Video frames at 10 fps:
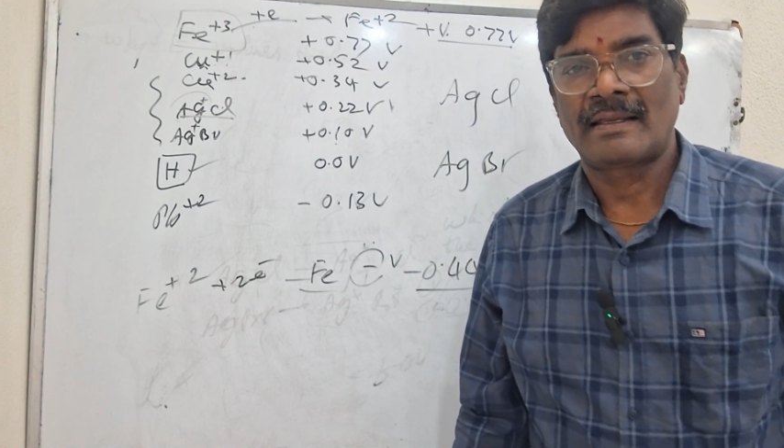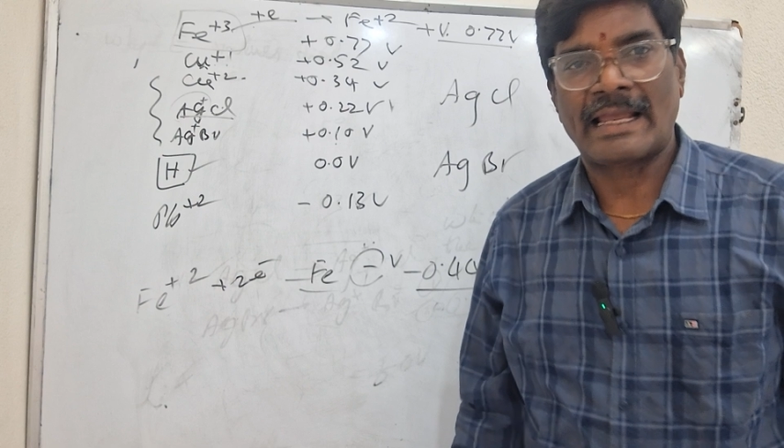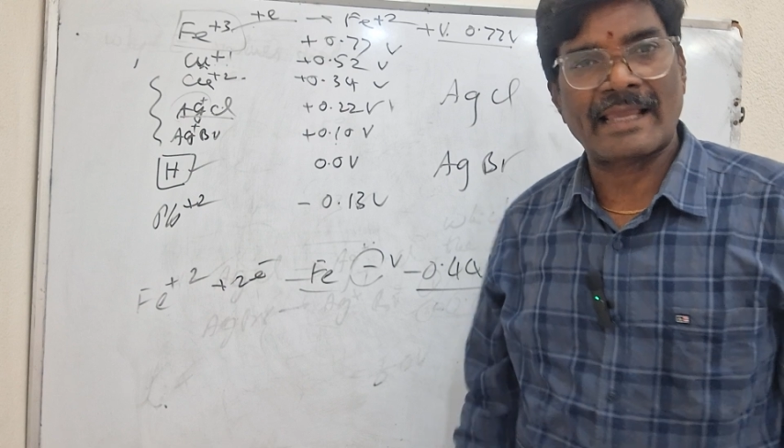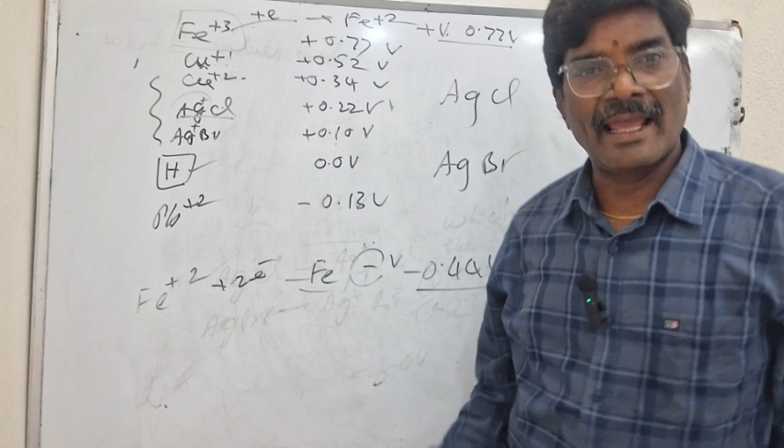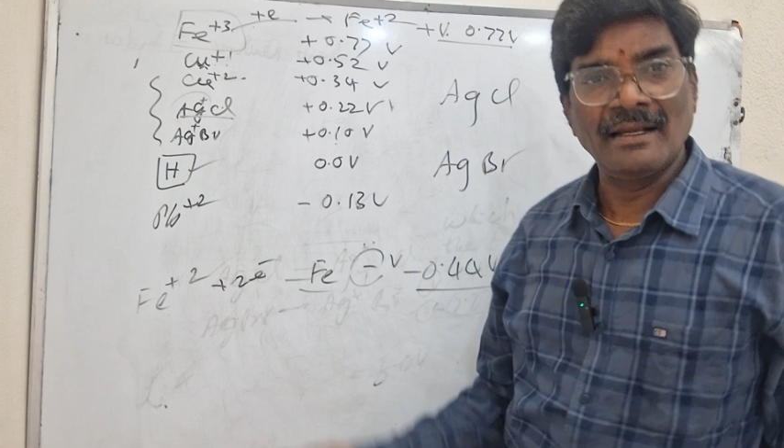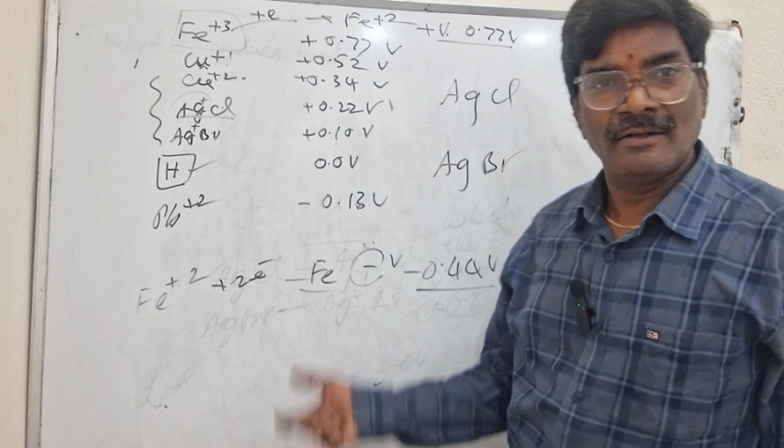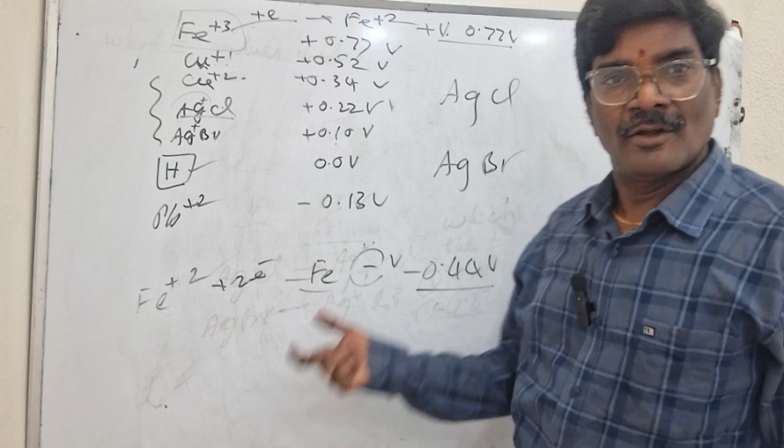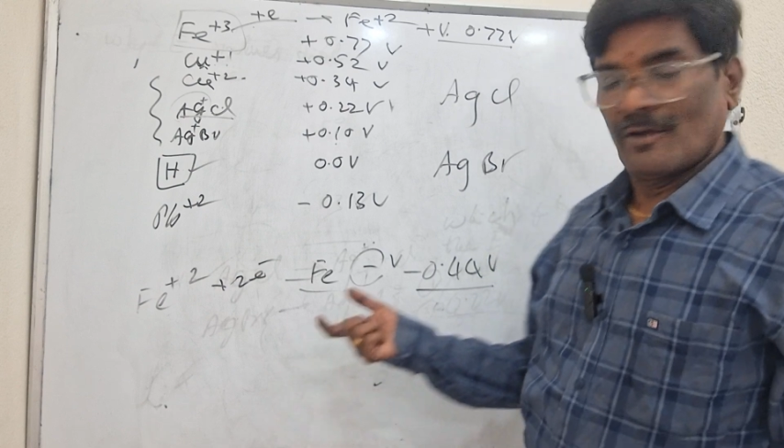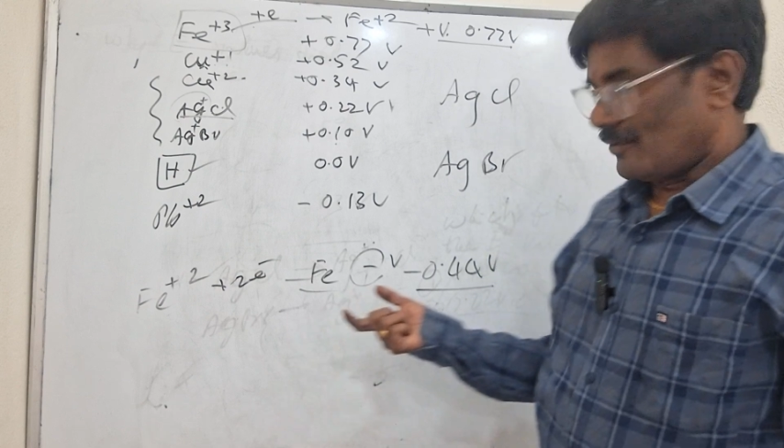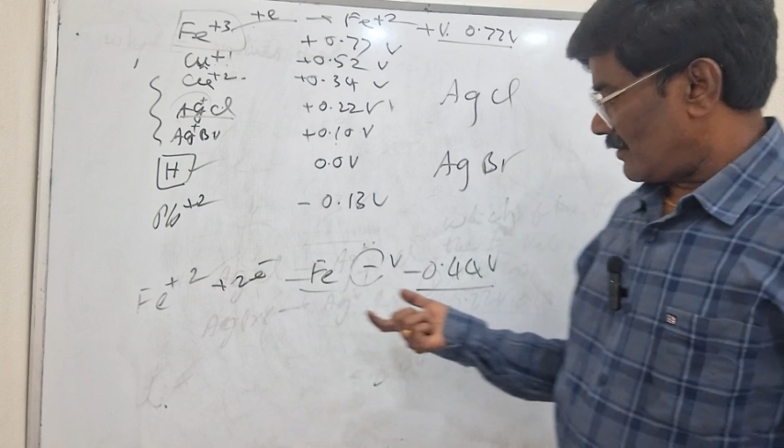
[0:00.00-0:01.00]

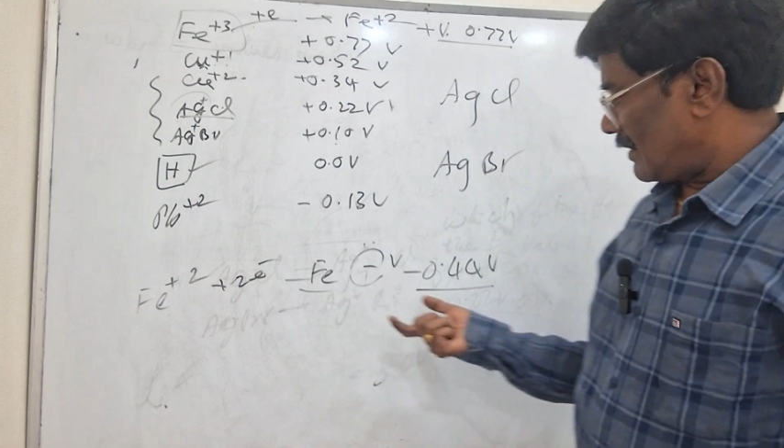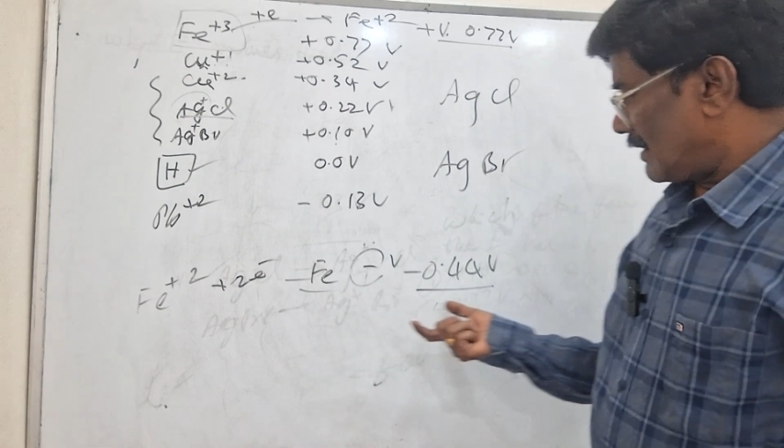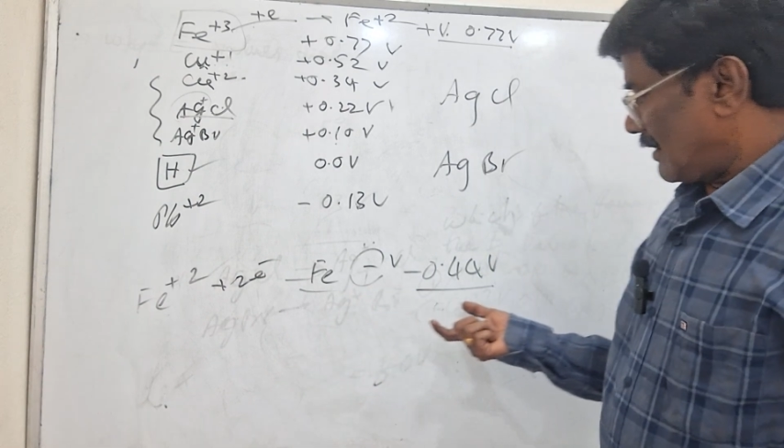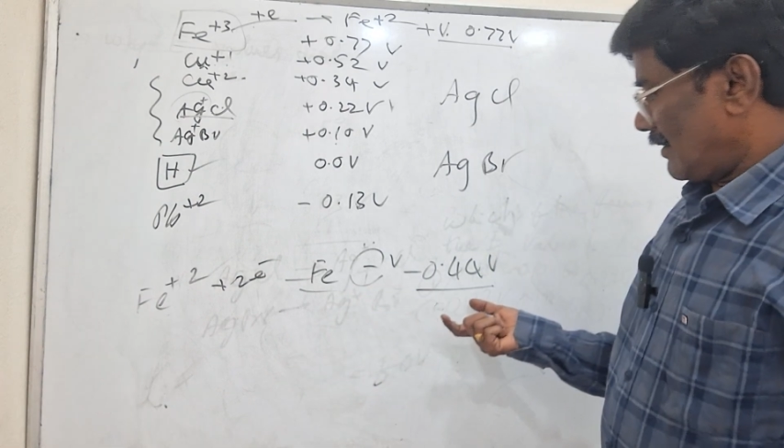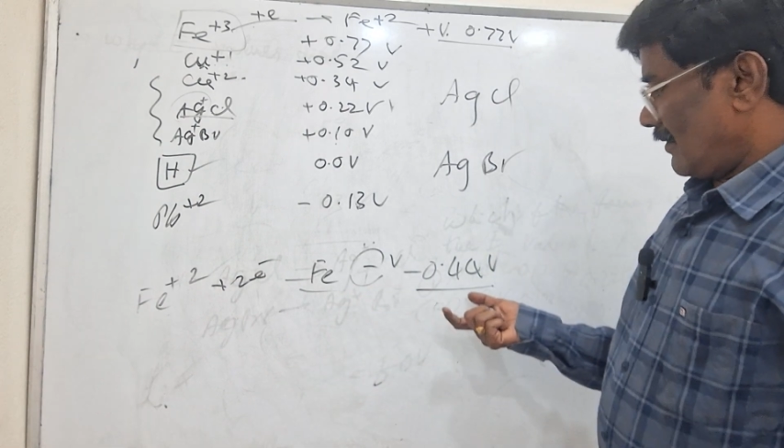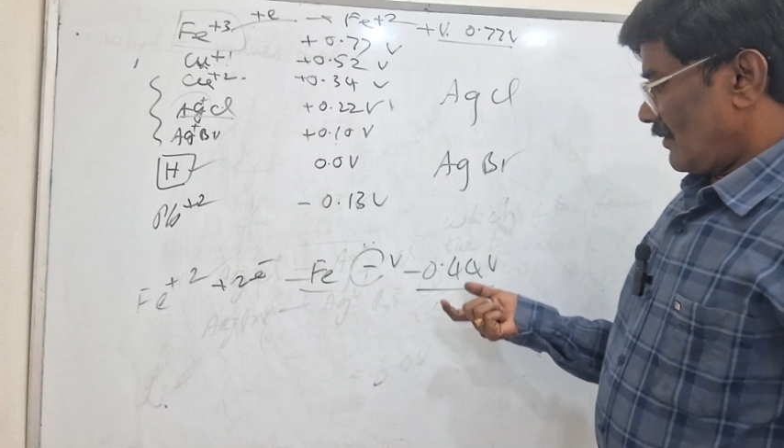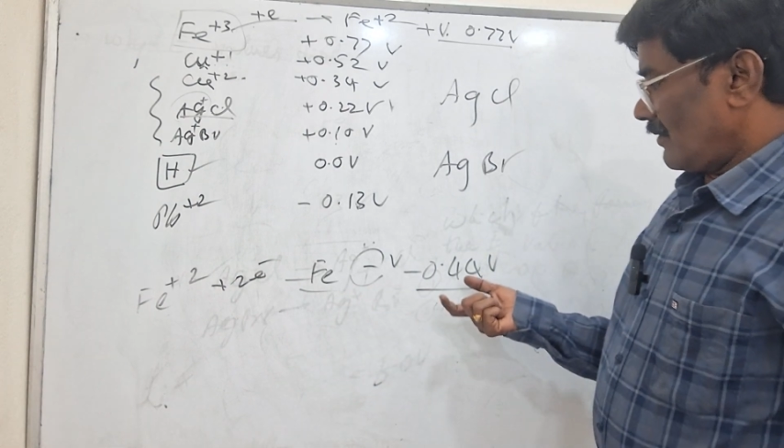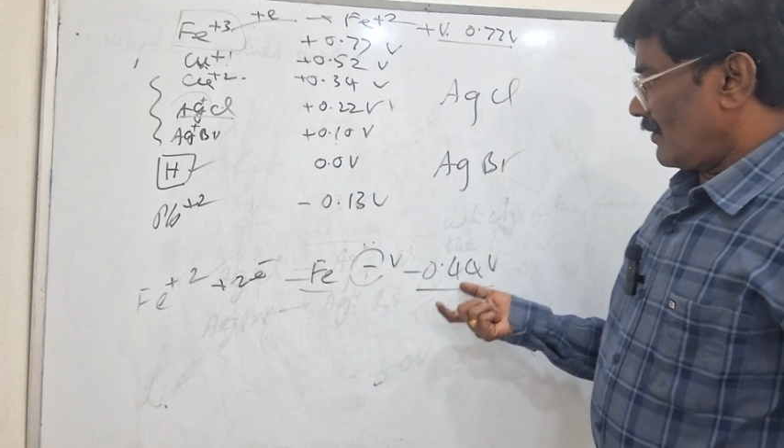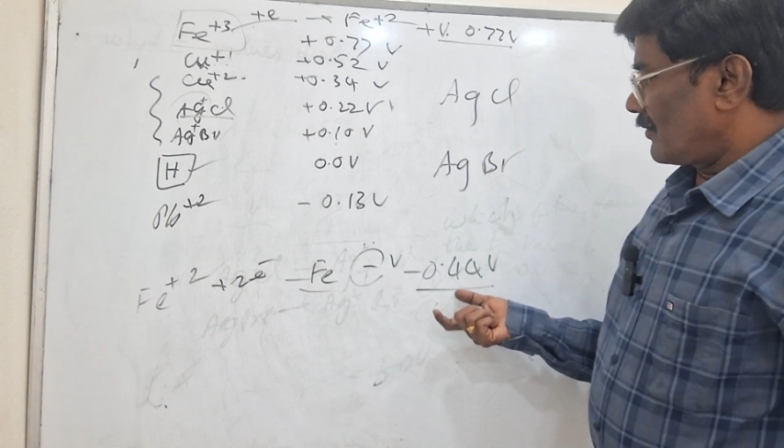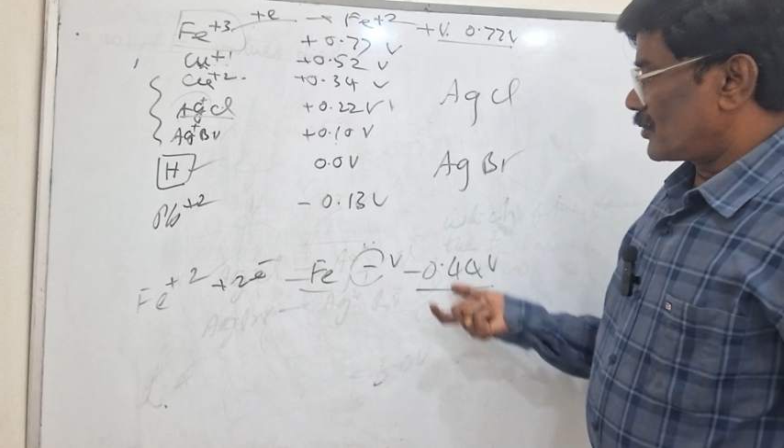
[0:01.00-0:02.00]
Again,
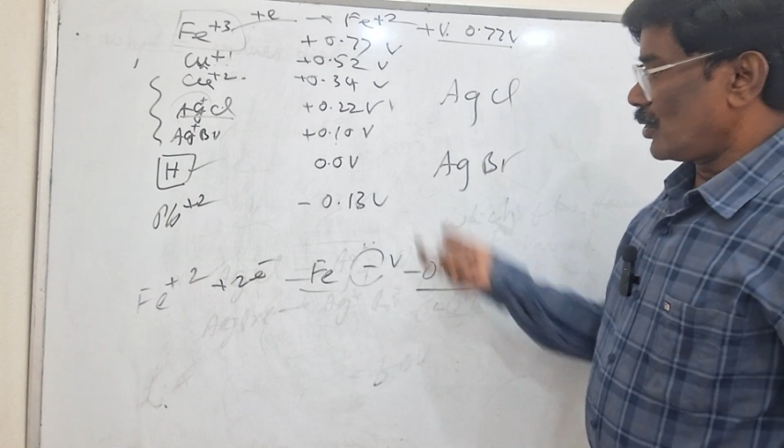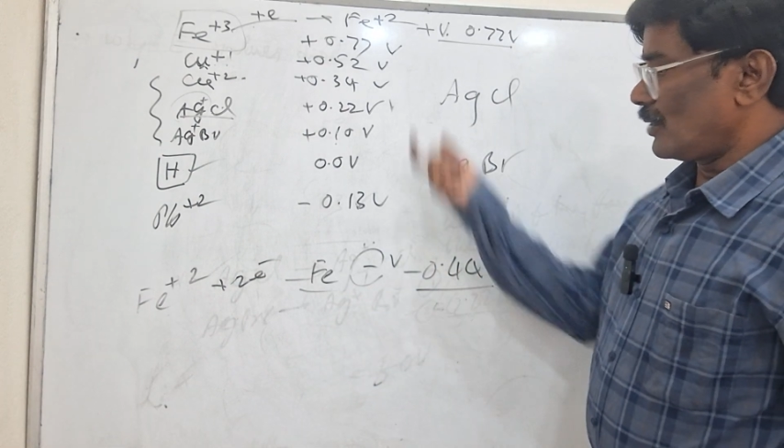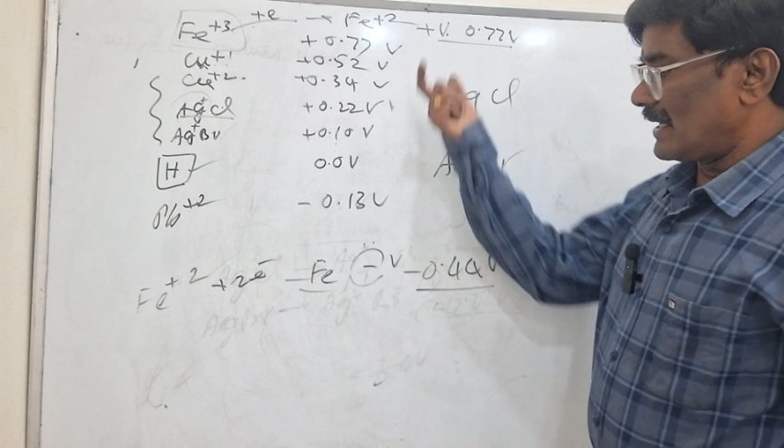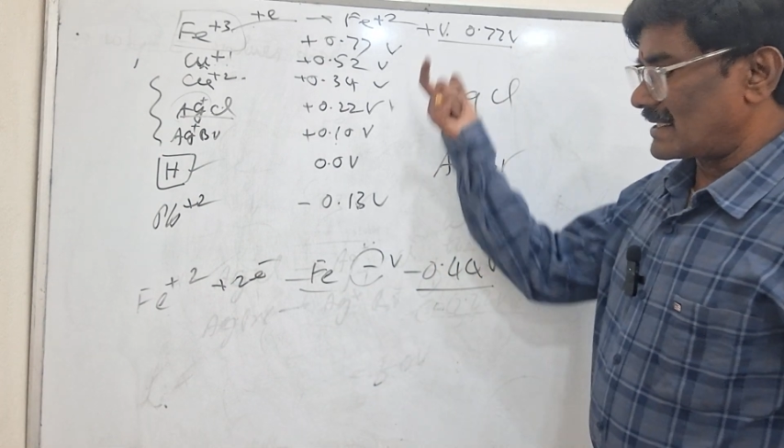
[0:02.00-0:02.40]
to